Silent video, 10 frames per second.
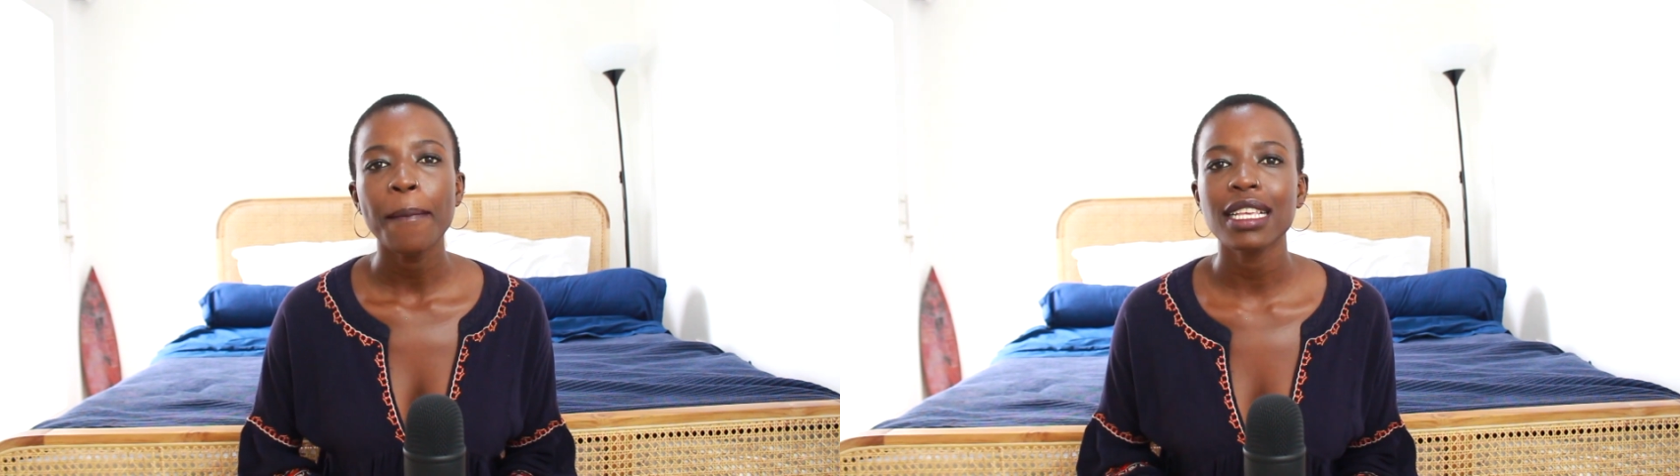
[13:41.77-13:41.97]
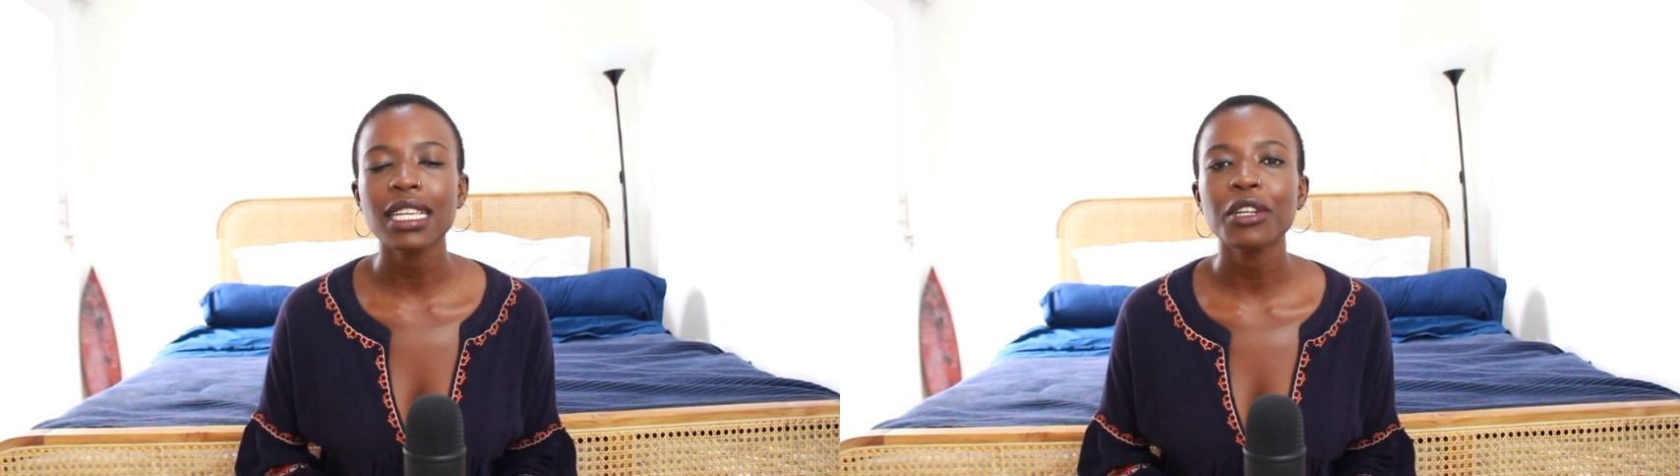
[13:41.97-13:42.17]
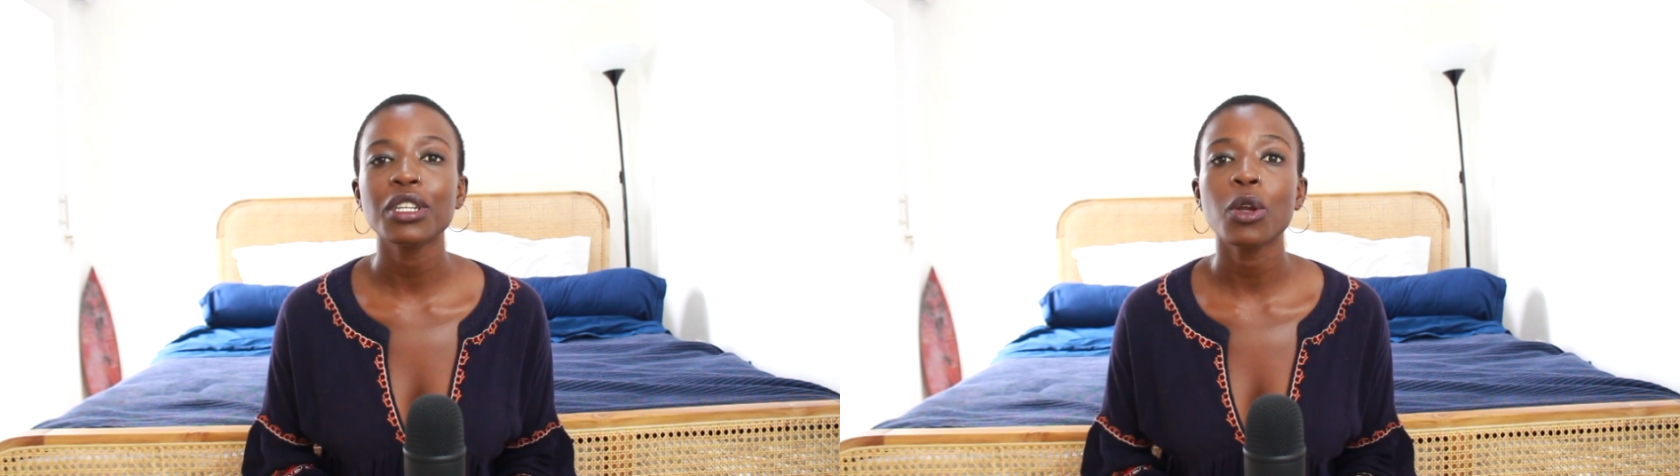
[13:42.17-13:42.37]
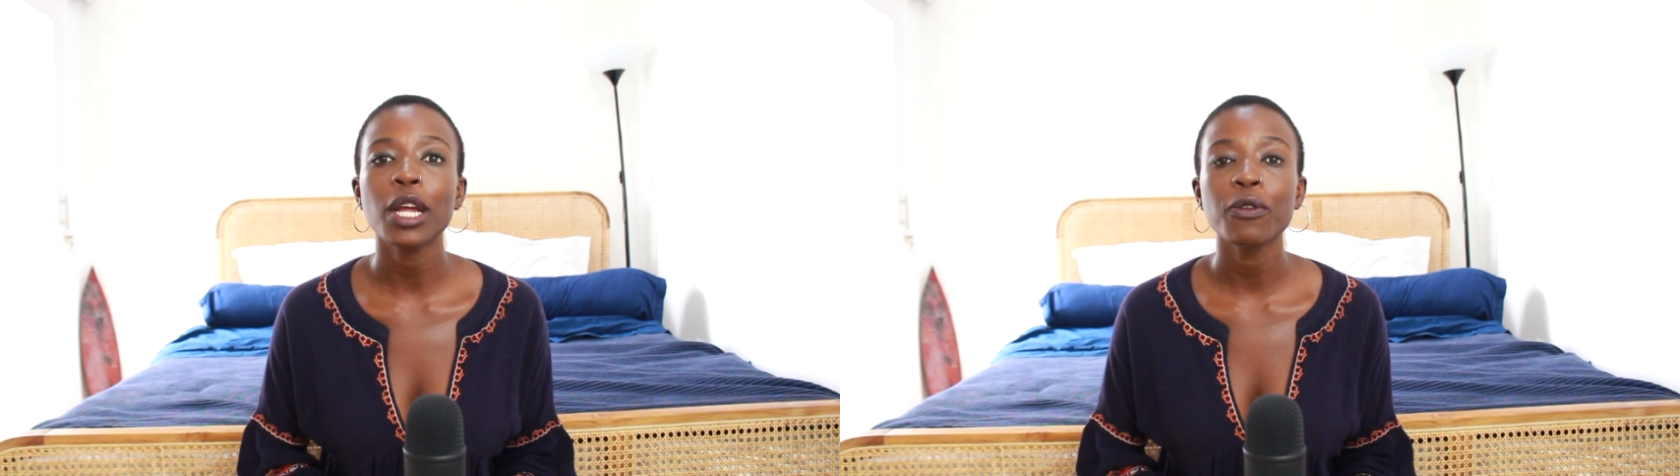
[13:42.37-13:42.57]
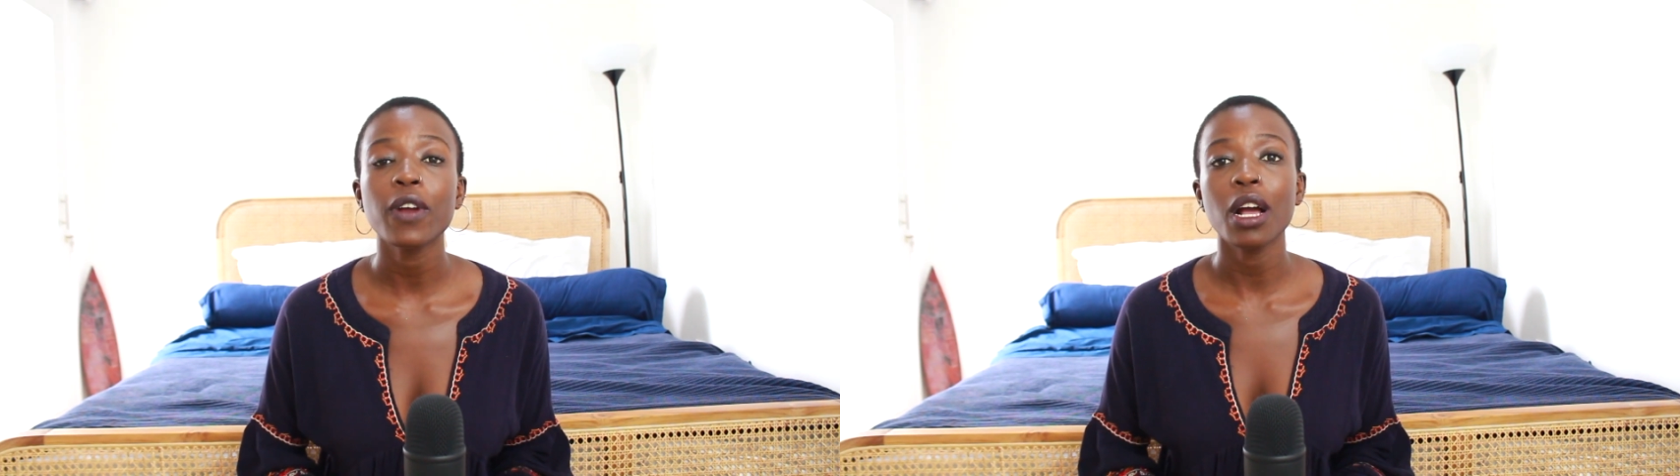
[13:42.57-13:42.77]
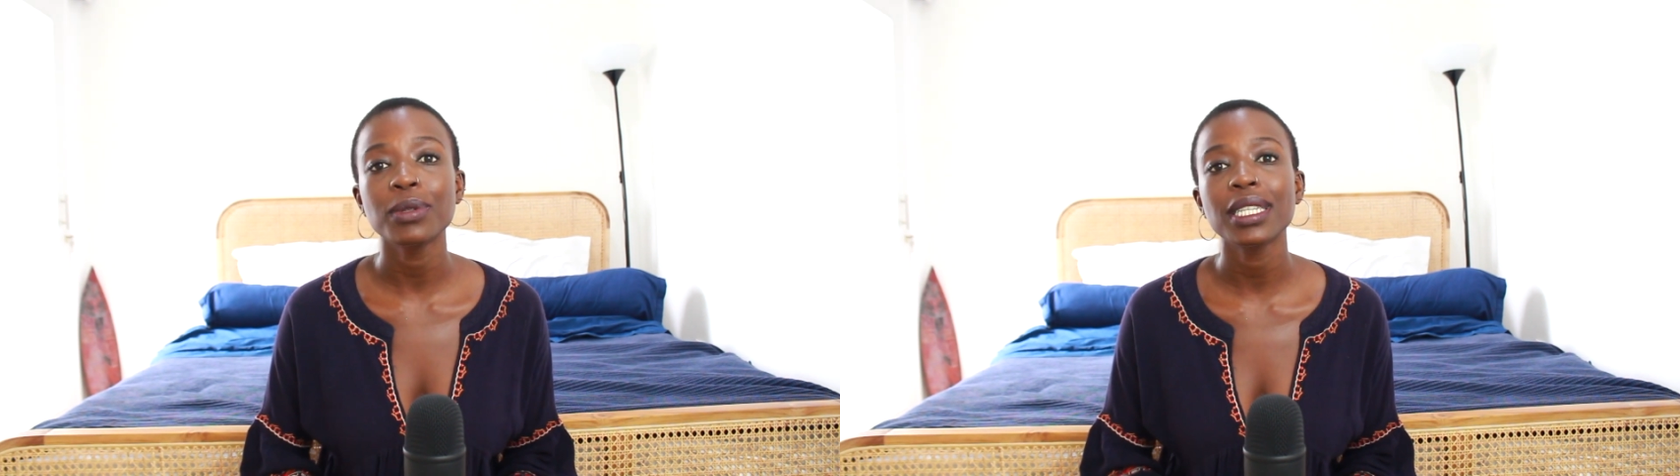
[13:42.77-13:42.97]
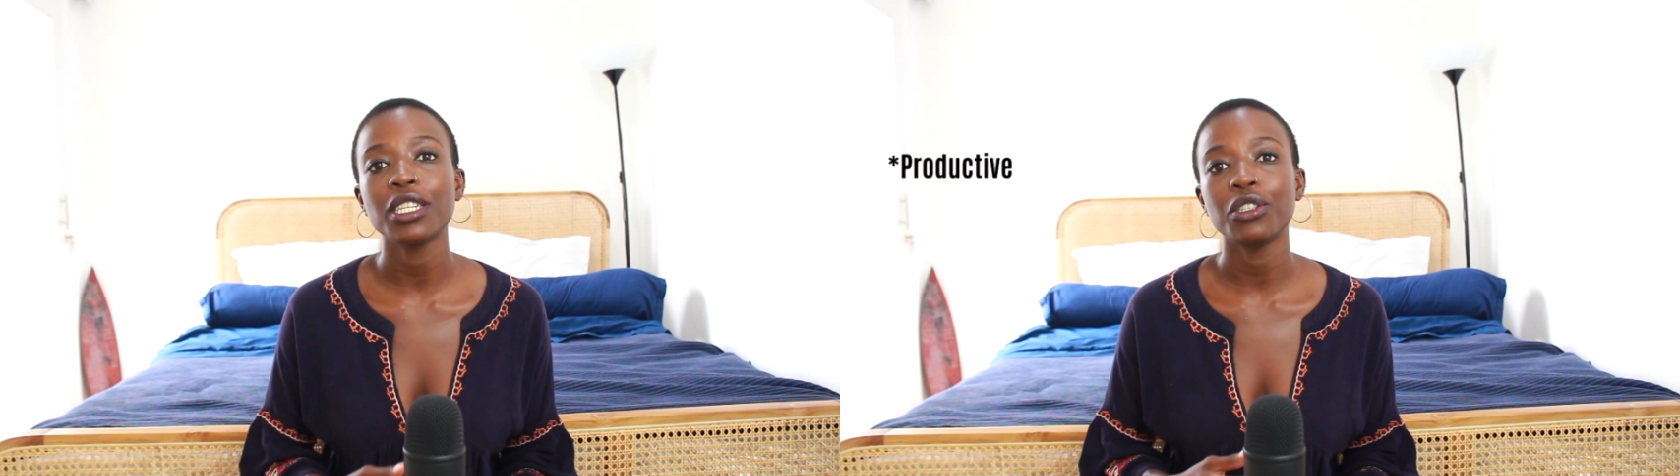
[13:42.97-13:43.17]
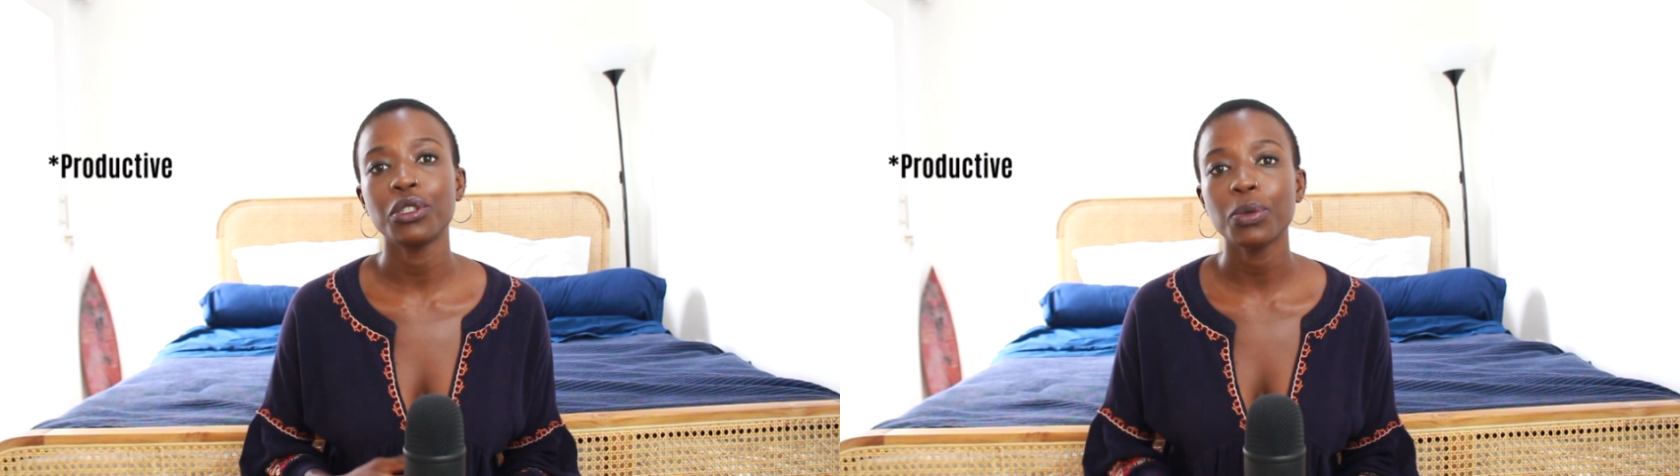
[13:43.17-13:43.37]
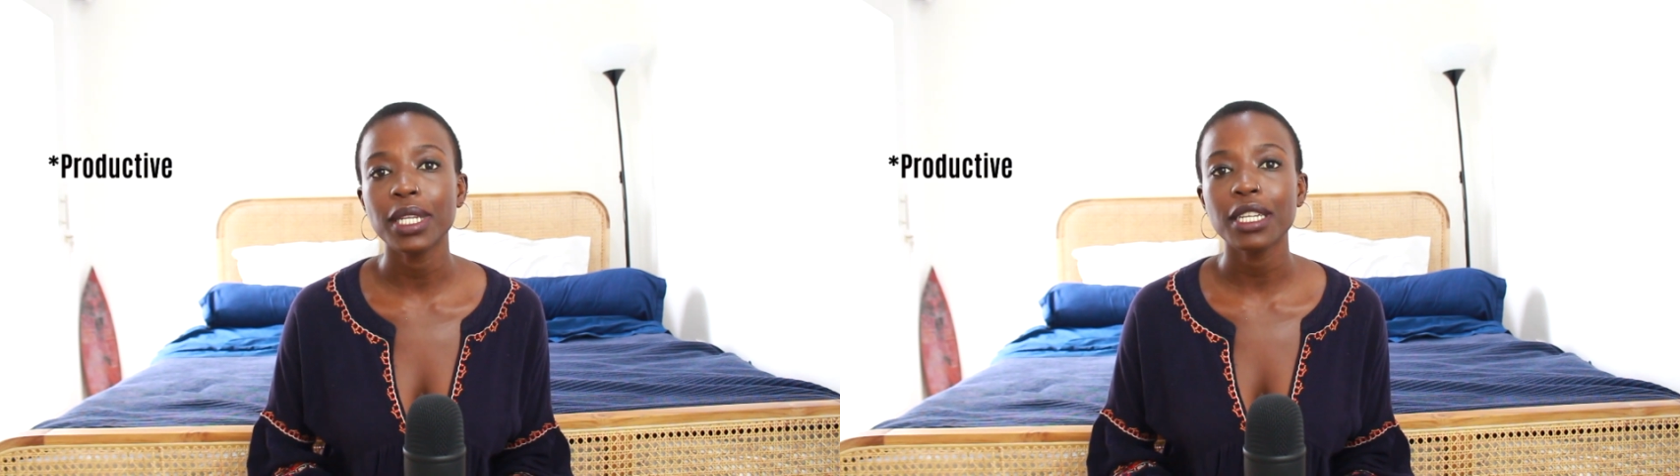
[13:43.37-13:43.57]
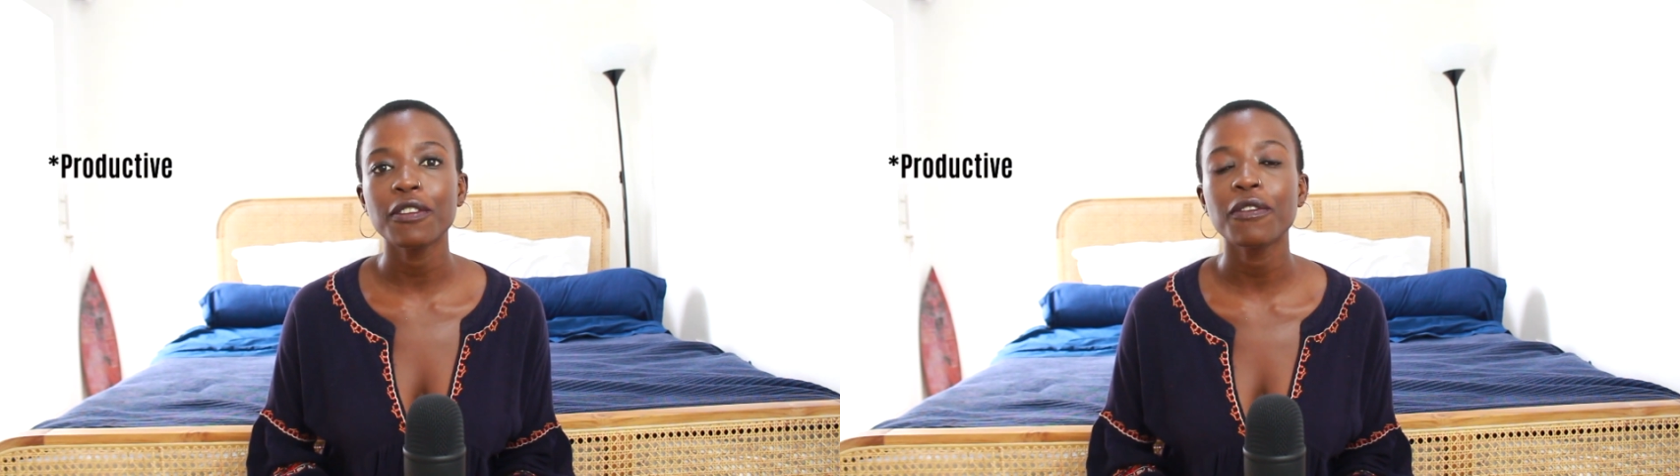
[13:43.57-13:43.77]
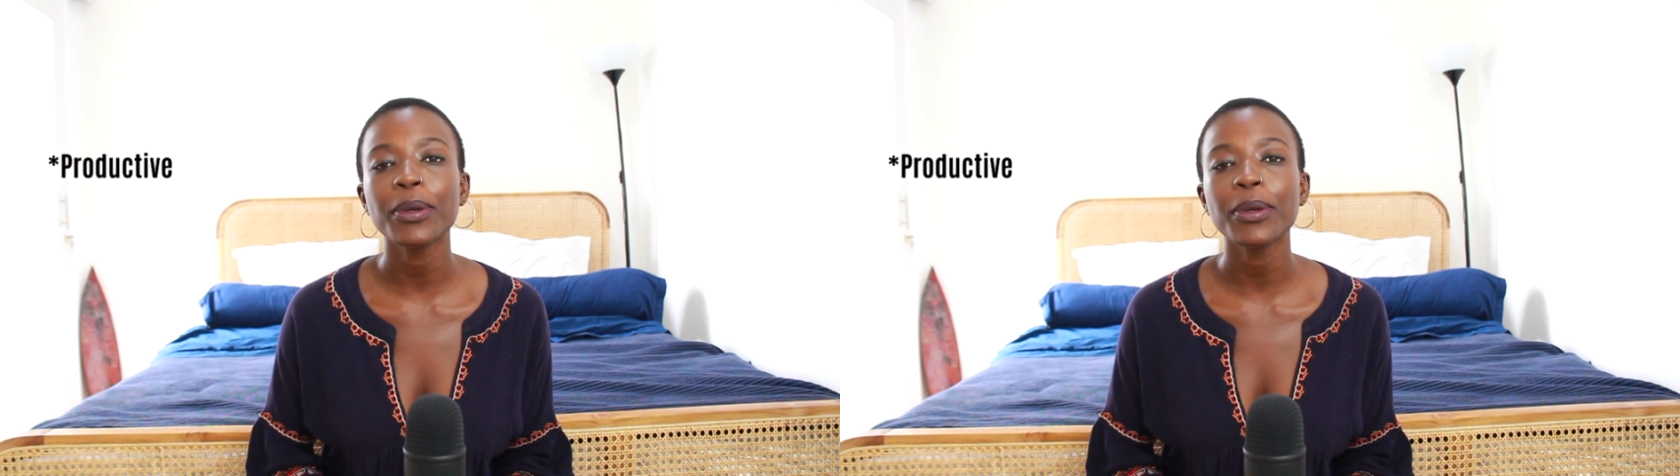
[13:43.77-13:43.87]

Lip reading: That's actually kind of counterintuitive,